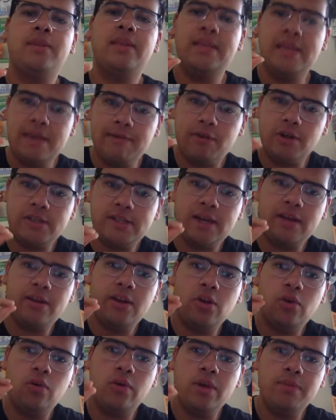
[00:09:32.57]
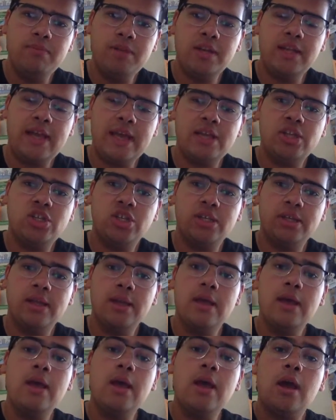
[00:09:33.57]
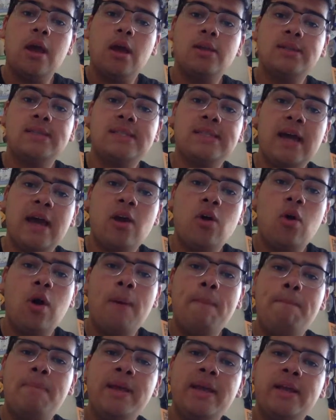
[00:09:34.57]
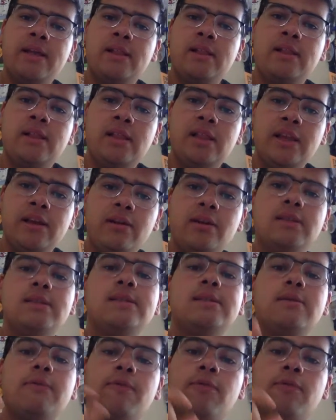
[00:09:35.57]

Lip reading: give our technical communication style a bit clearance.